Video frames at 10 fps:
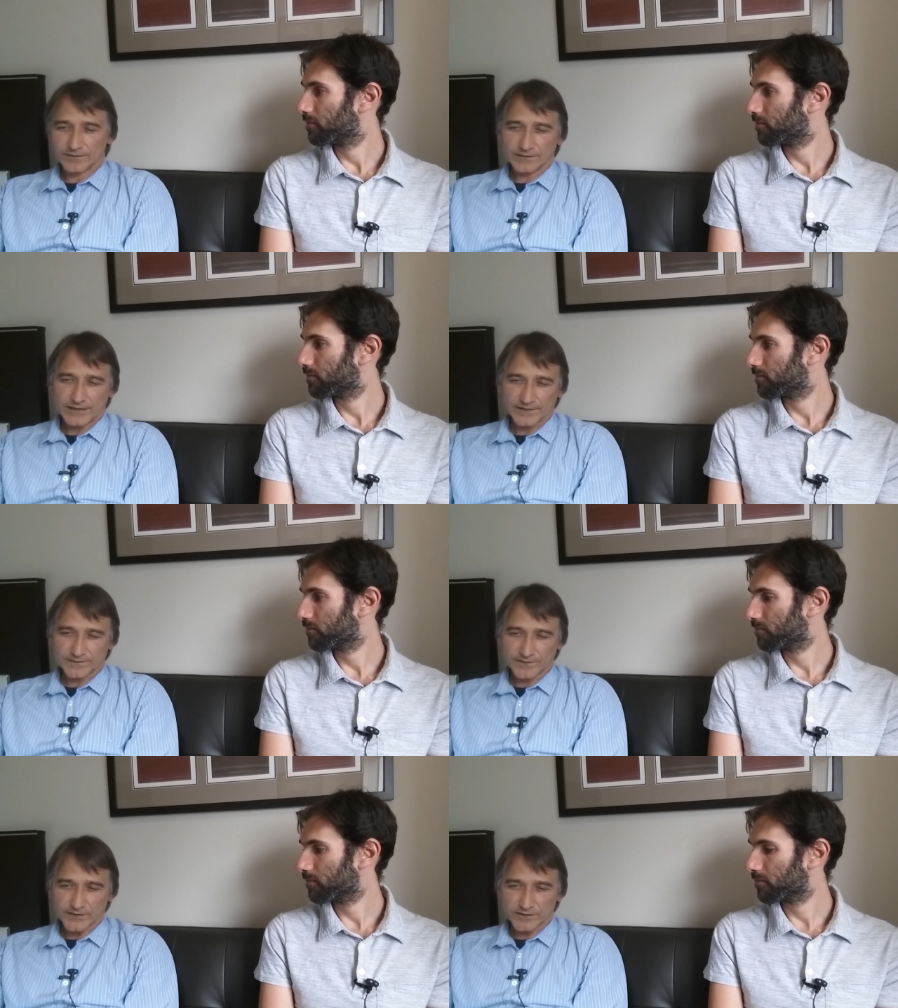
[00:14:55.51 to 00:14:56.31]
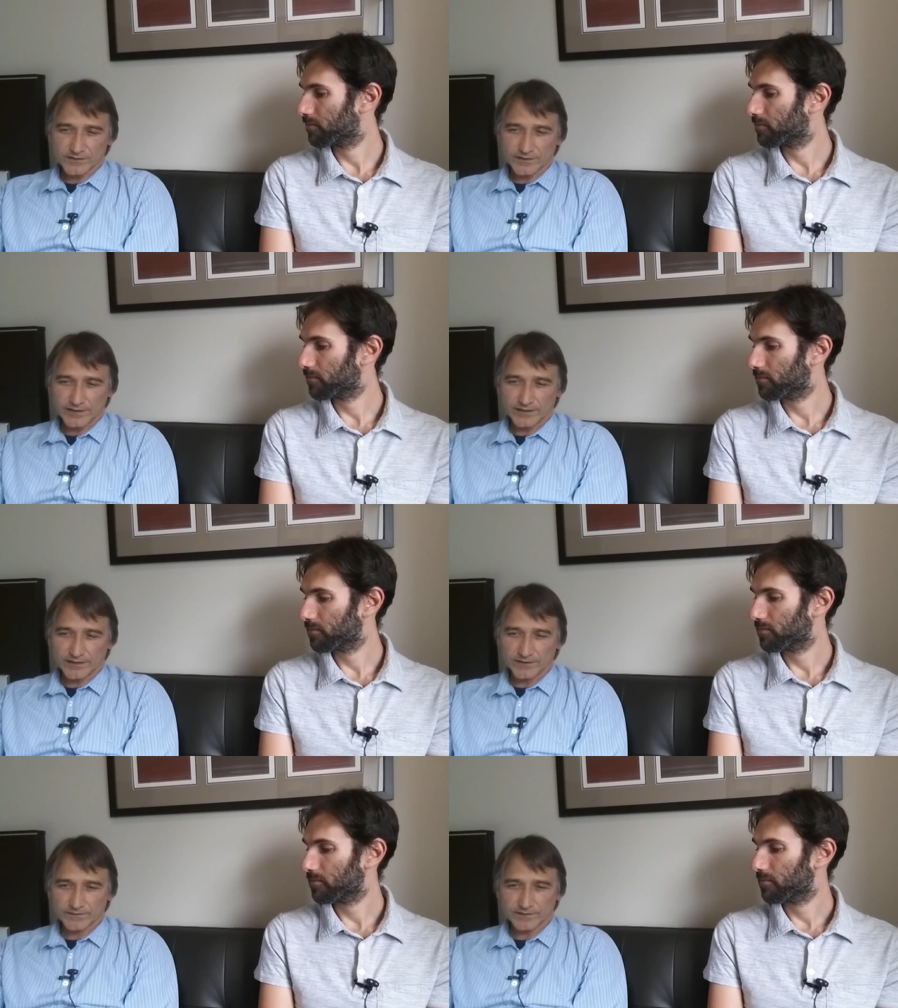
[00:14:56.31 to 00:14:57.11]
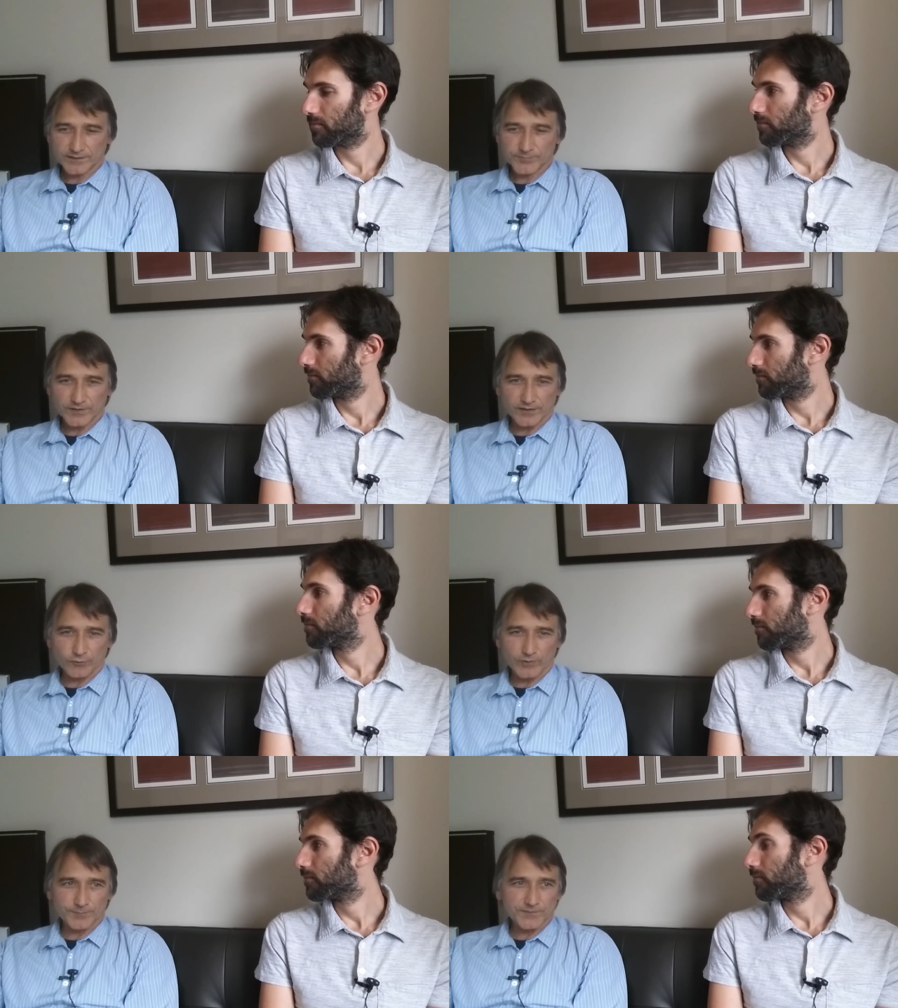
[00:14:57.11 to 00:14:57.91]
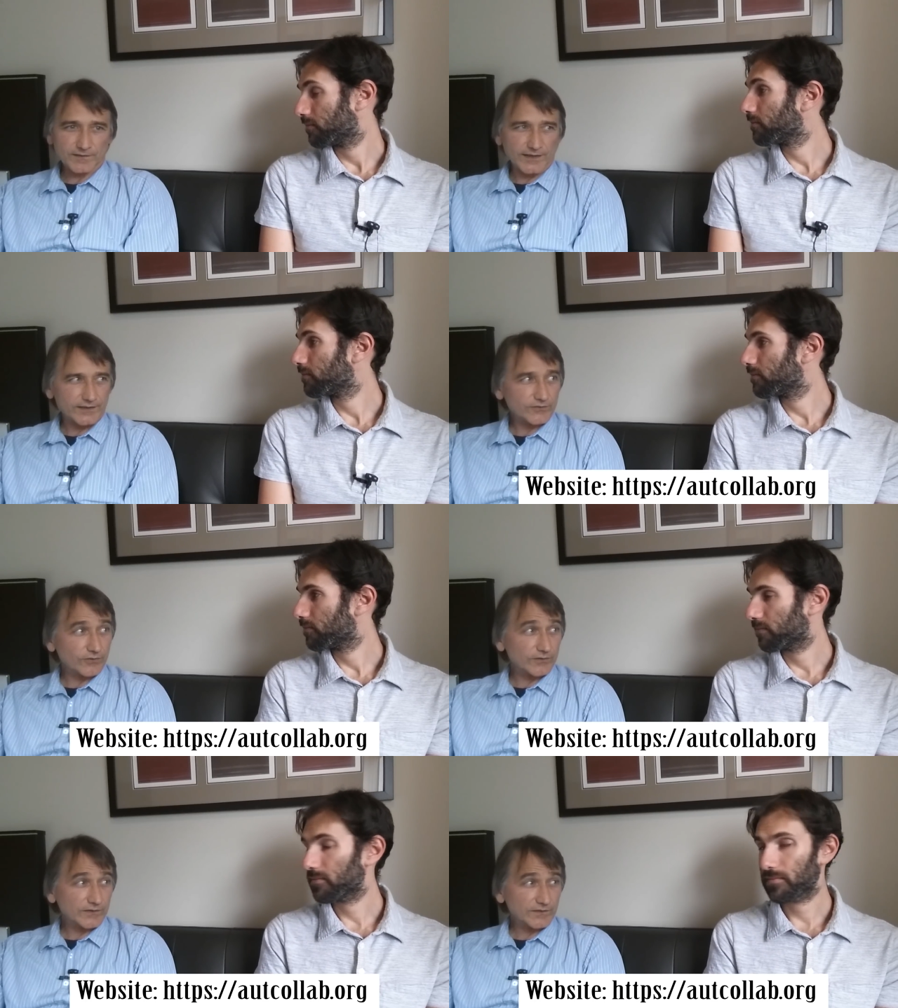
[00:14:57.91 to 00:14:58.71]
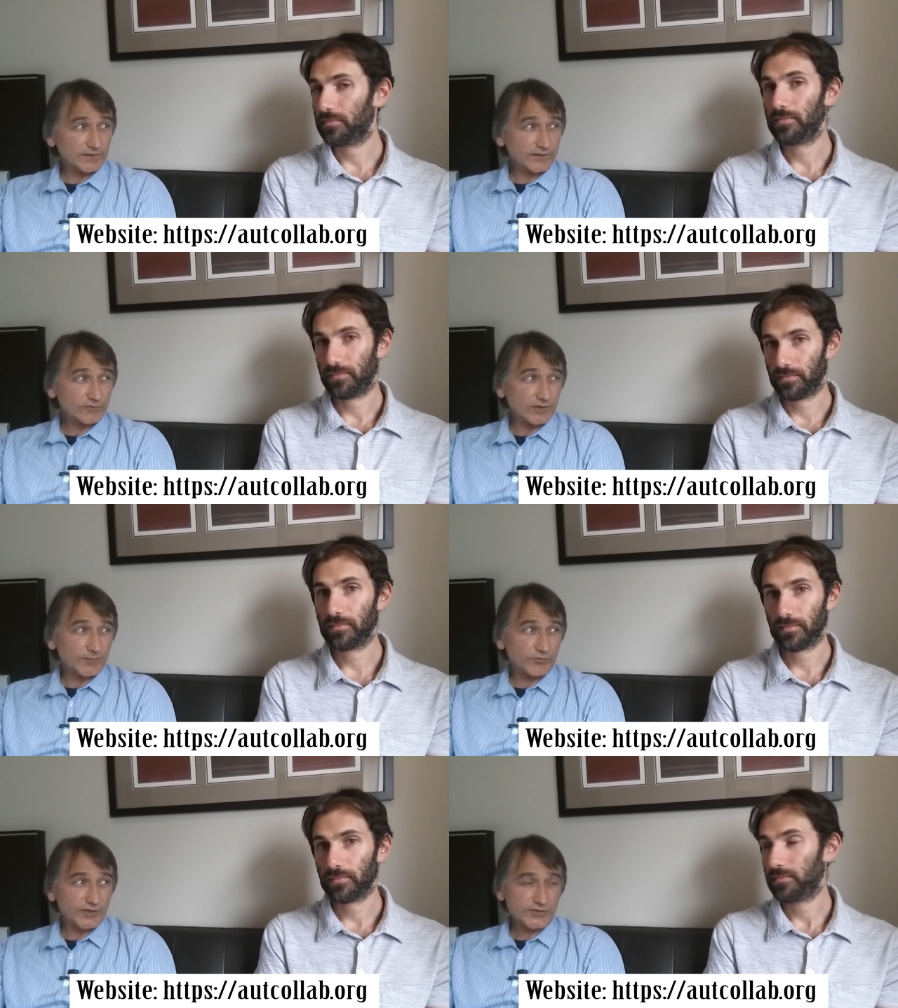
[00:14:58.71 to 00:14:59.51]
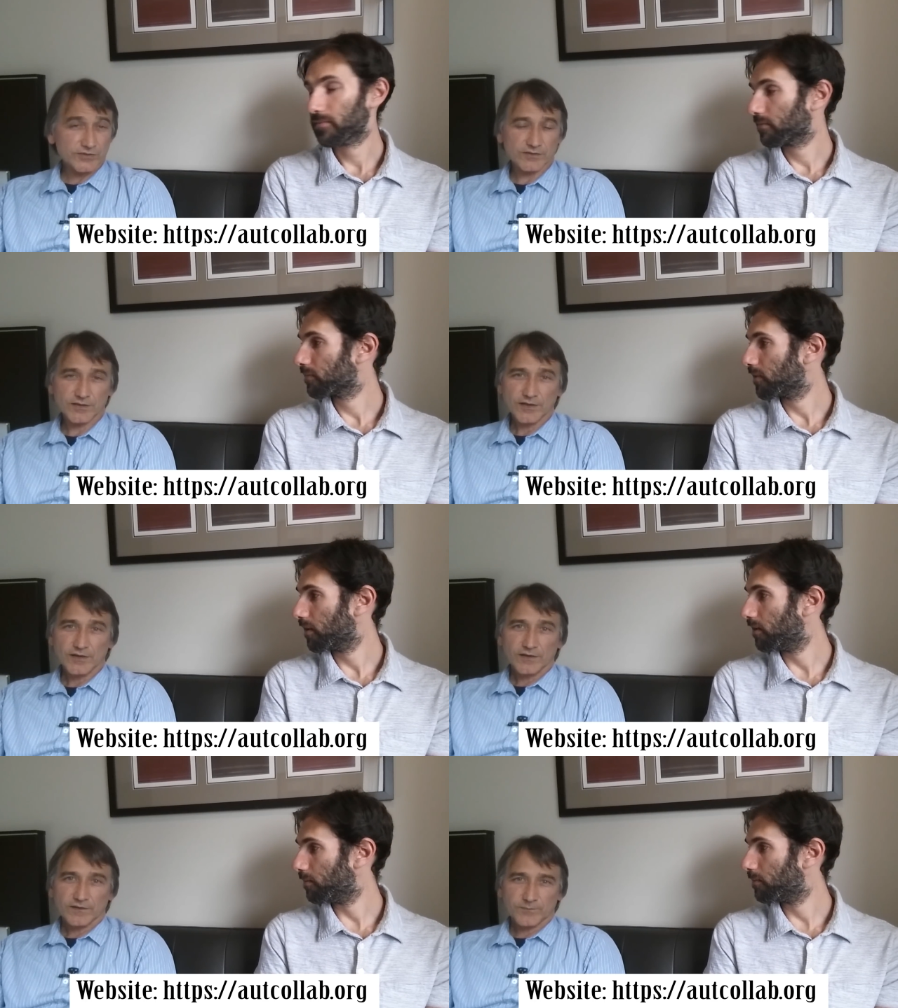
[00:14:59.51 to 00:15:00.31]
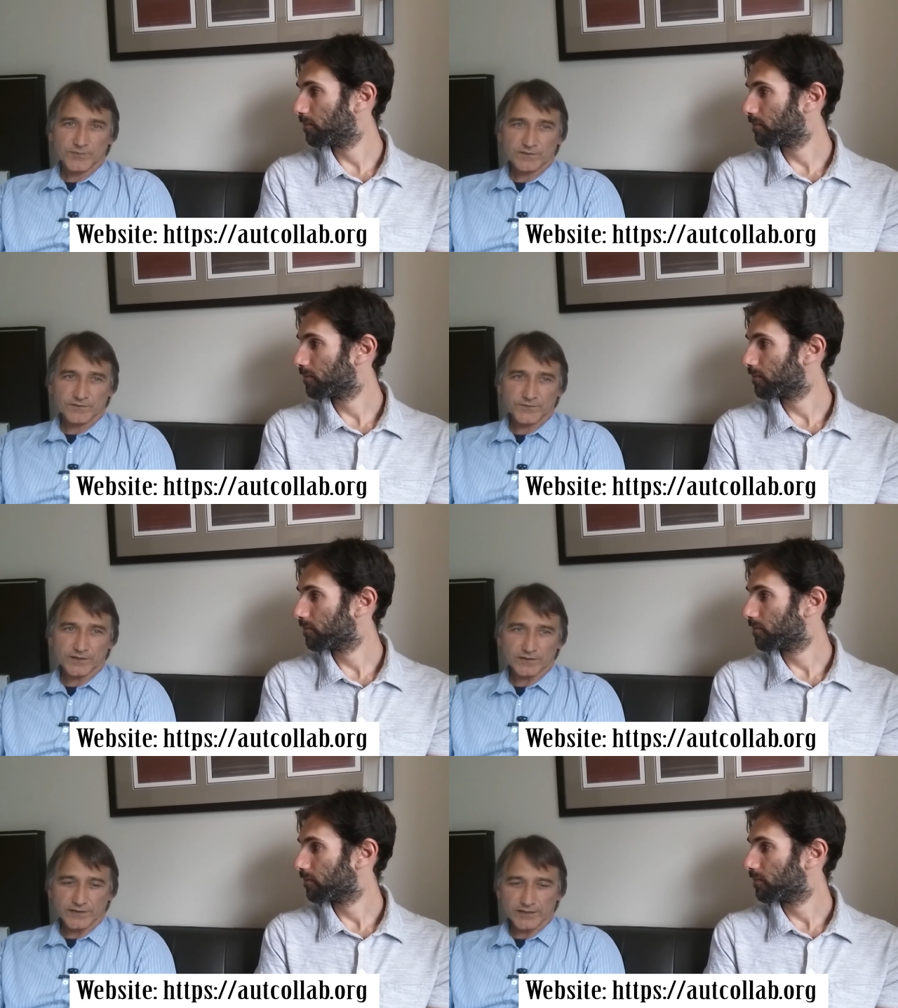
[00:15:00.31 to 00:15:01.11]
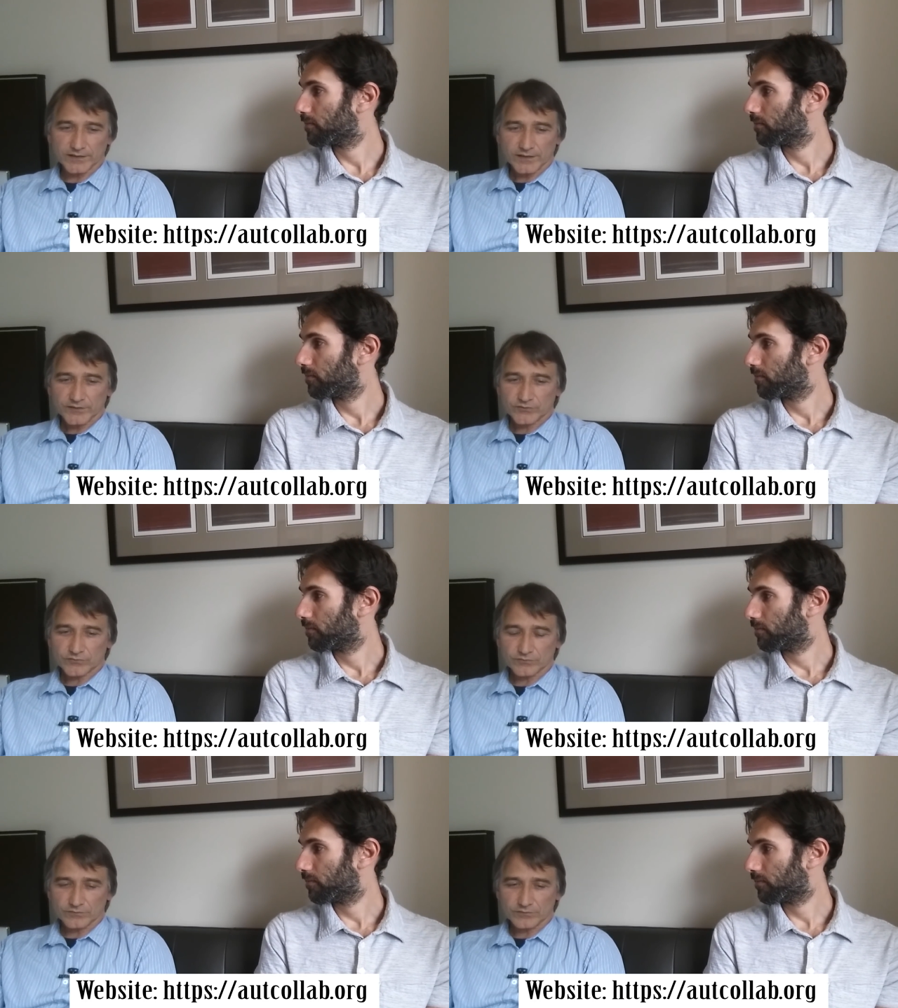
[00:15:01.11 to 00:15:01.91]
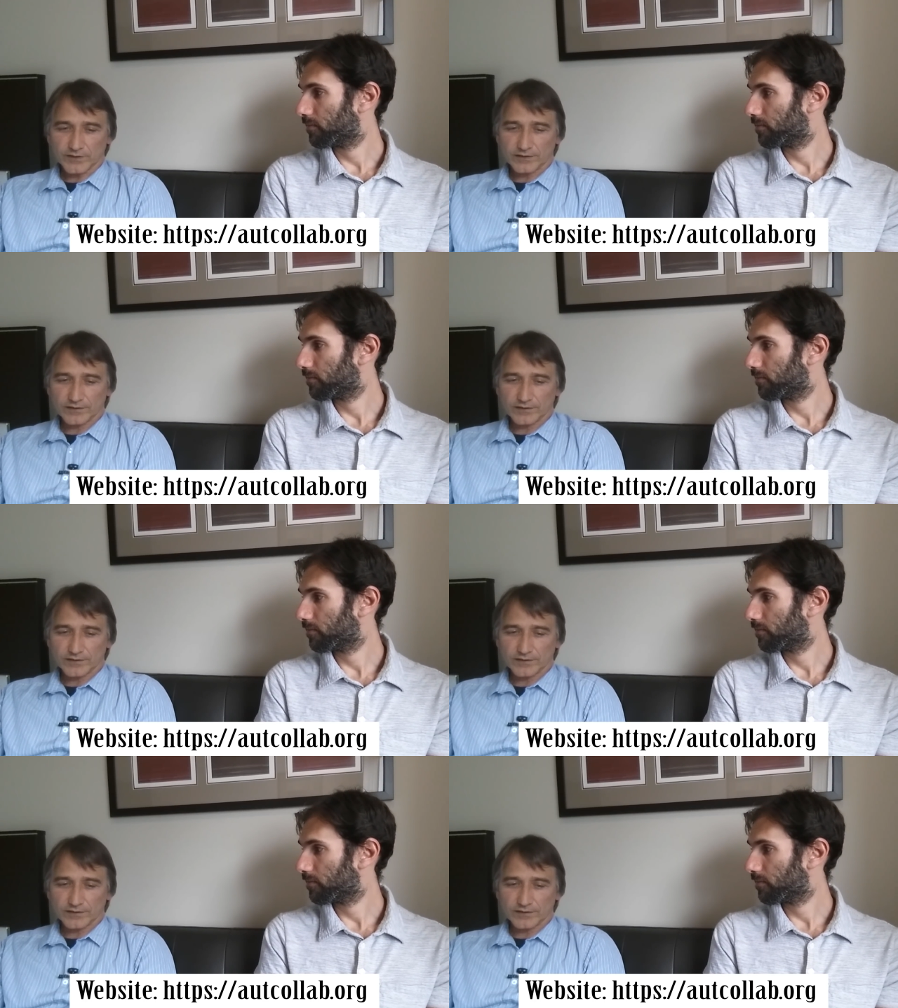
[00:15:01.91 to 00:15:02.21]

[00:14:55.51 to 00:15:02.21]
Speaker 1: last year, I, I set up a website, Autistic Collaboration, yeah. specifically to